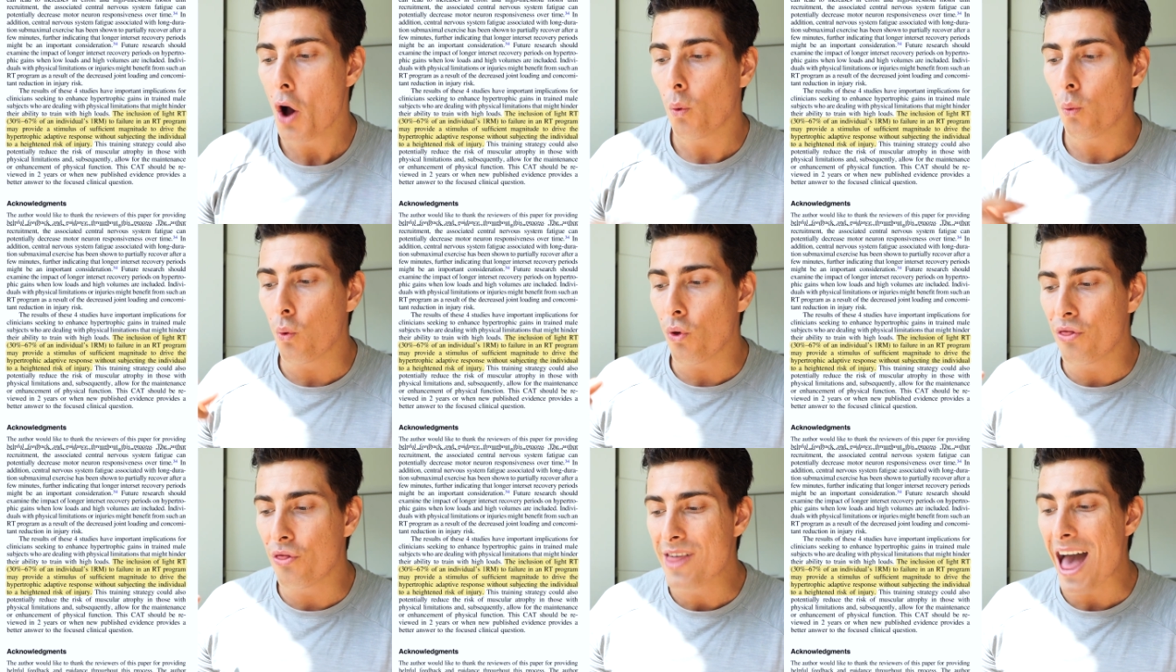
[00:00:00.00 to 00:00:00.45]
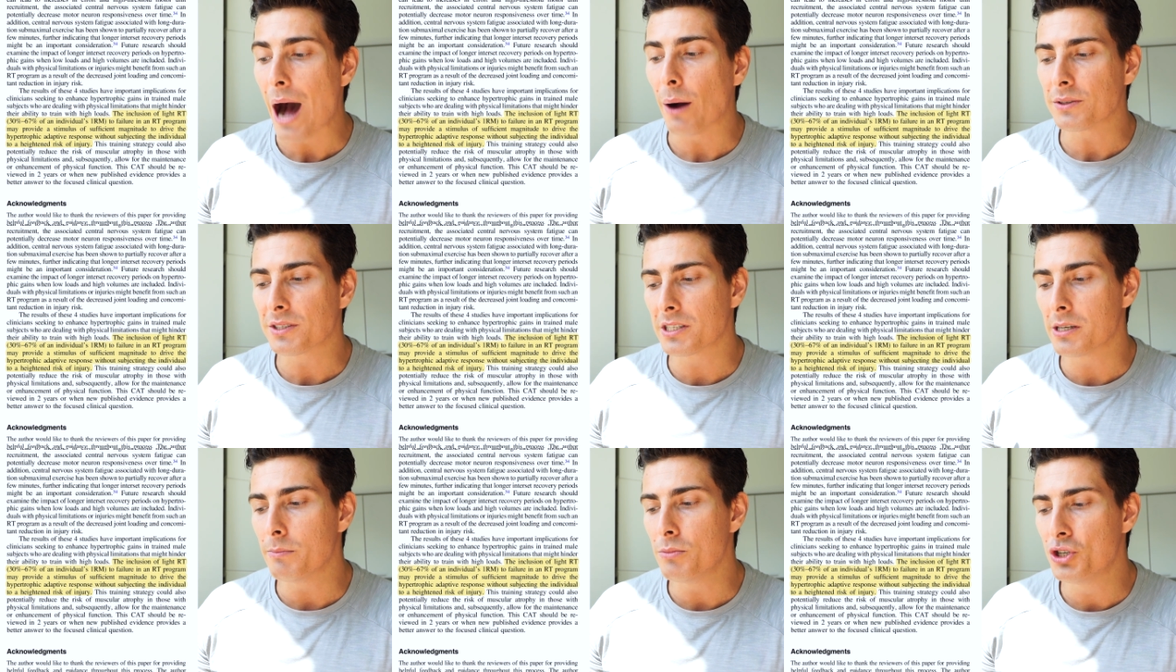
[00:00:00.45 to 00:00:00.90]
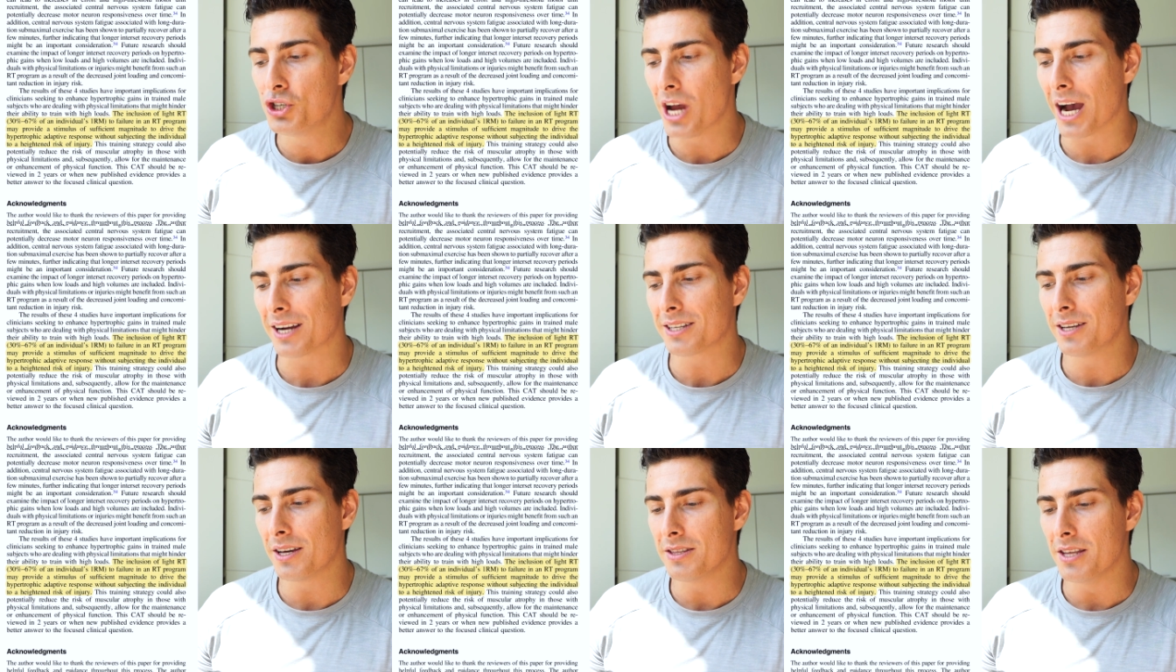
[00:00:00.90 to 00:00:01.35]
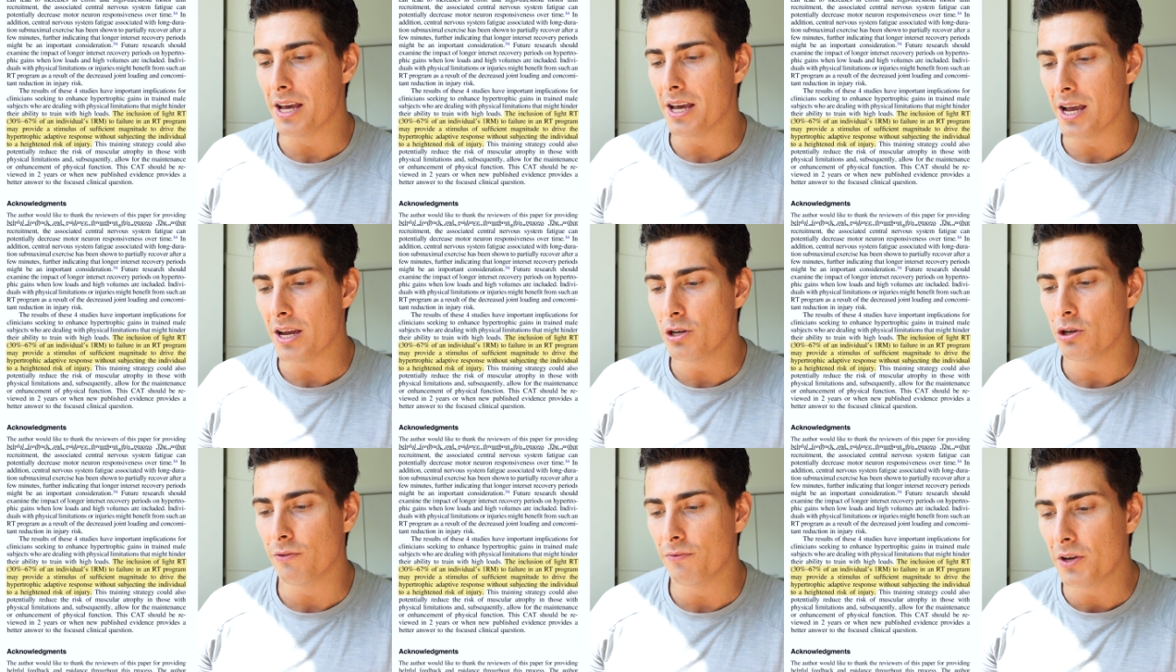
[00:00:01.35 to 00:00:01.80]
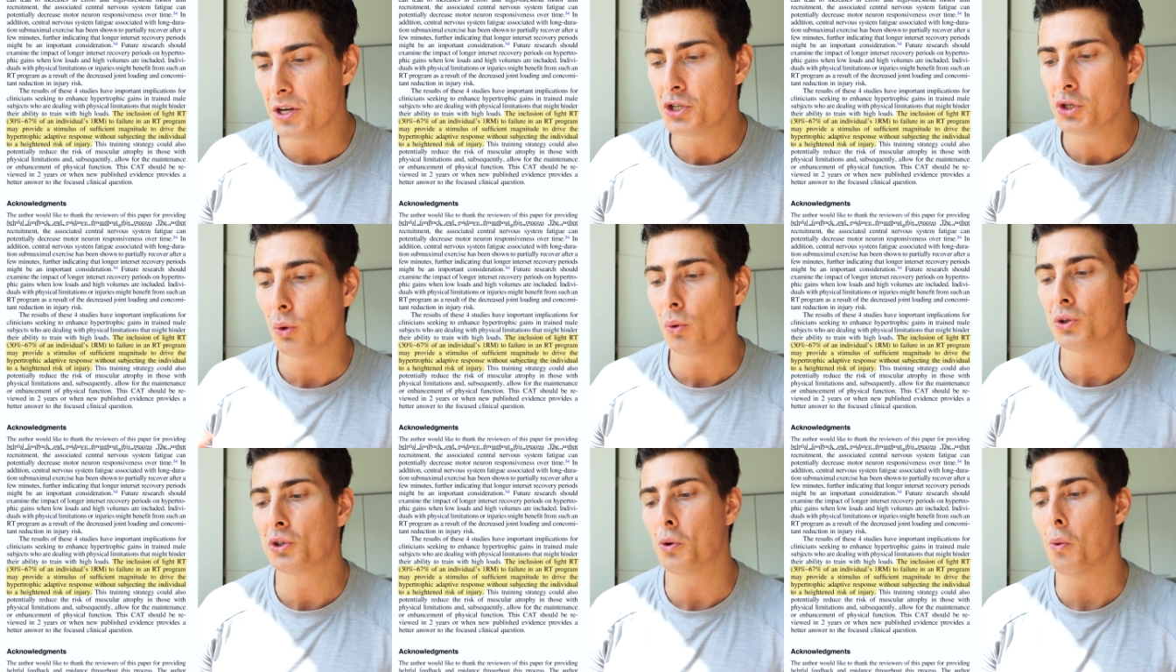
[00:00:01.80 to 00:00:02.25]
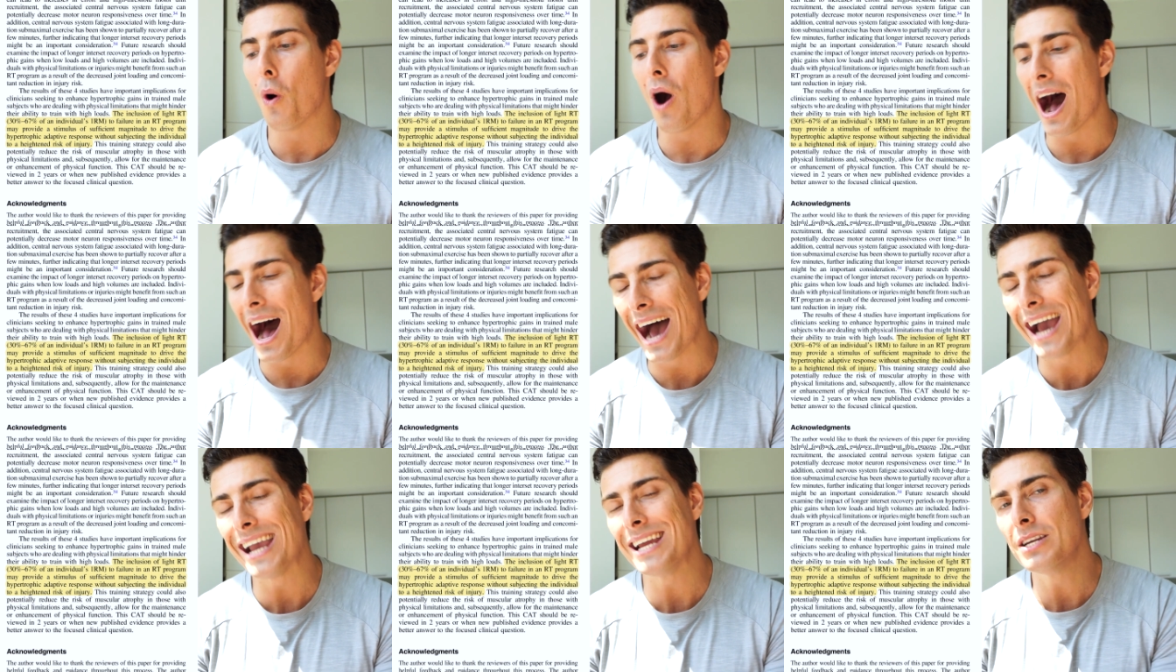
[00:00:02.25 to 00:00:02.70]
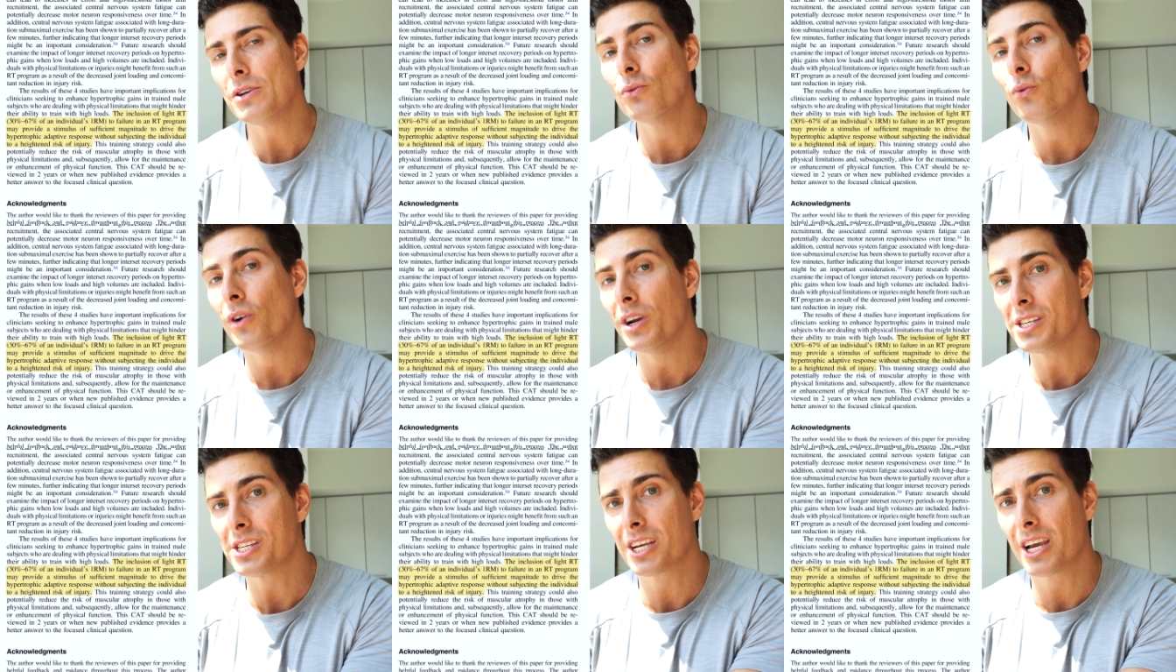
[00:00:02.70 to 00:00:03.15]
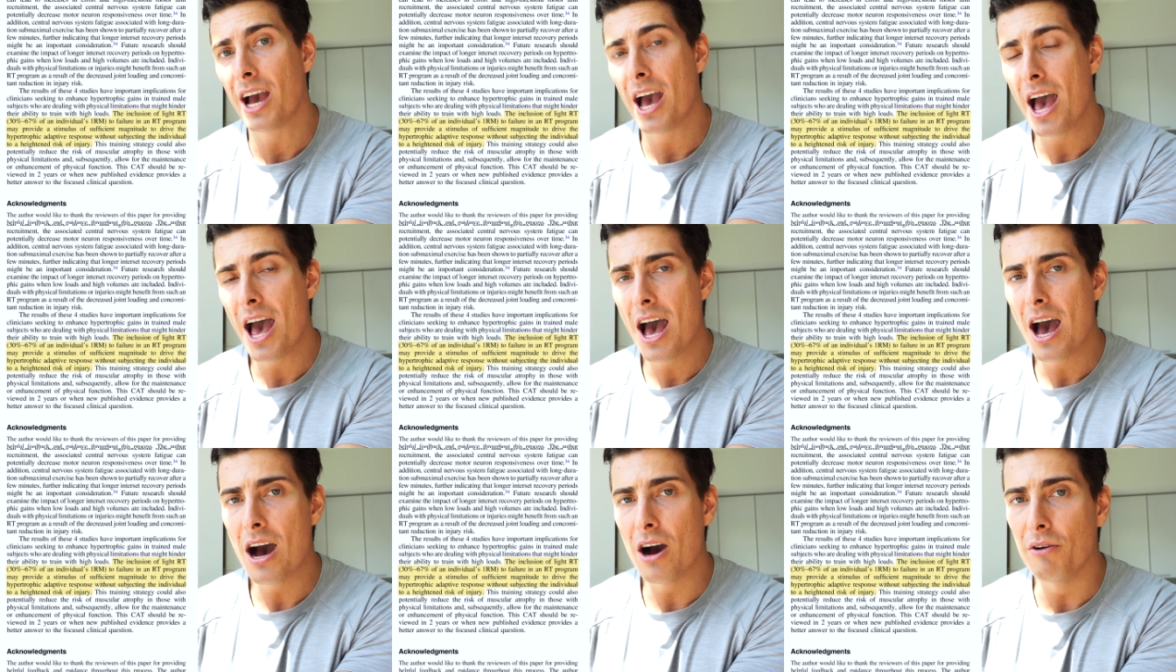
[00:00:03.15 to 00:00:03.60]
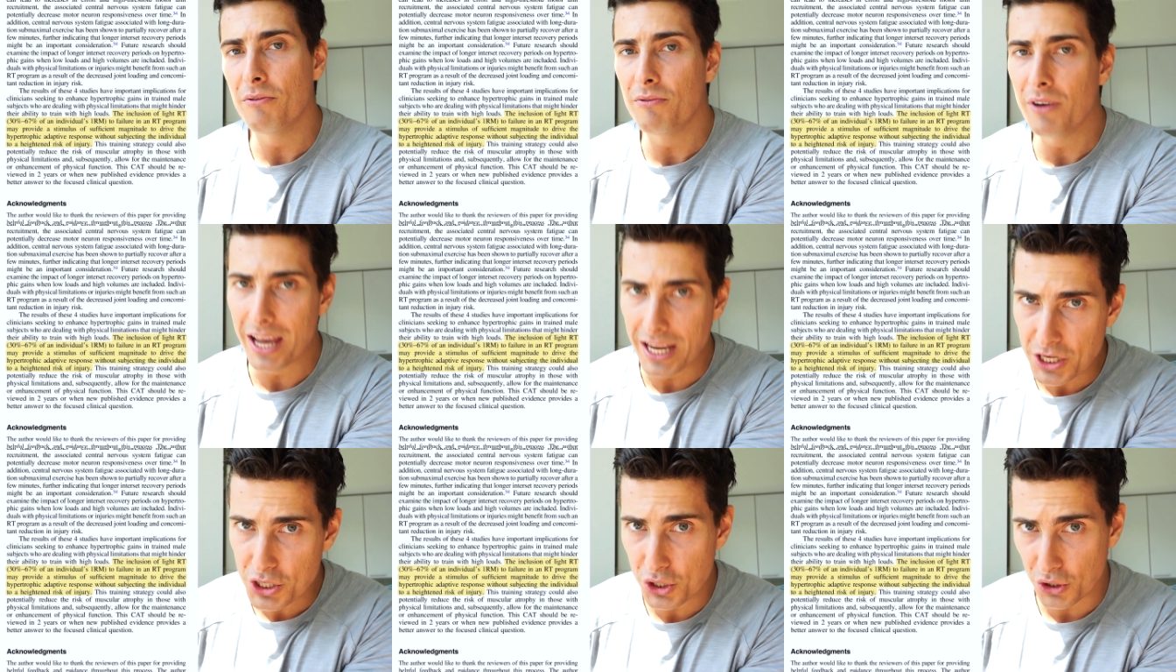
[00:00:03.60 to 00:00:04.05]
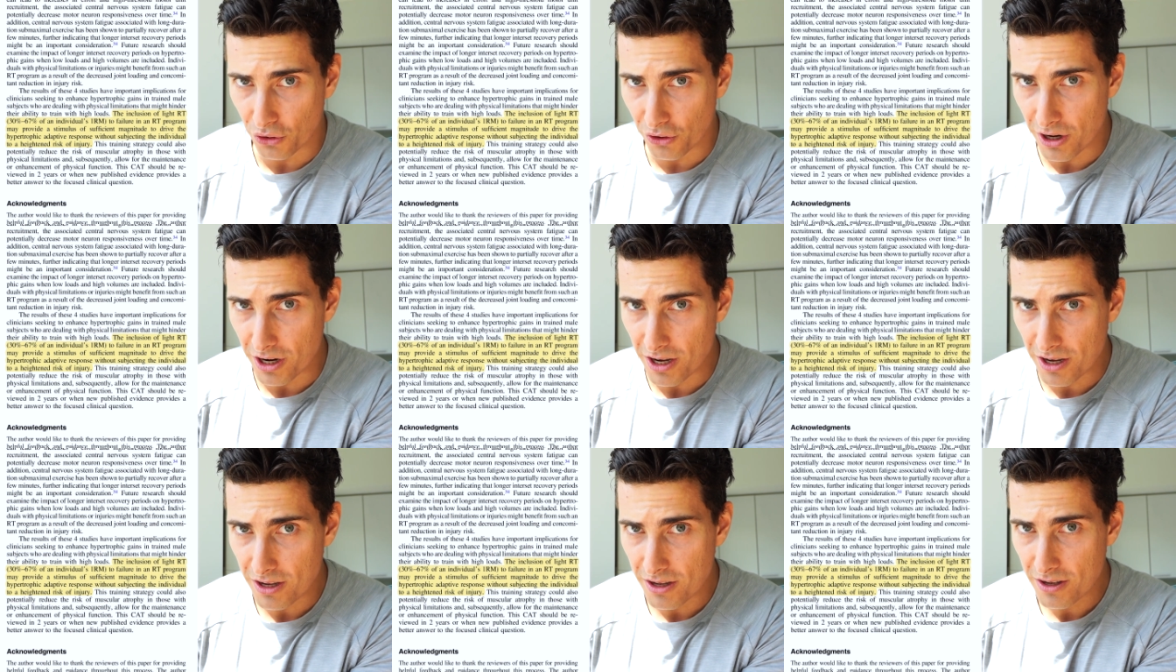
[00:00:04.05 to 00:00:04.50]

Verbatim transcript: without subjecting the individual to a heightened risk of injury.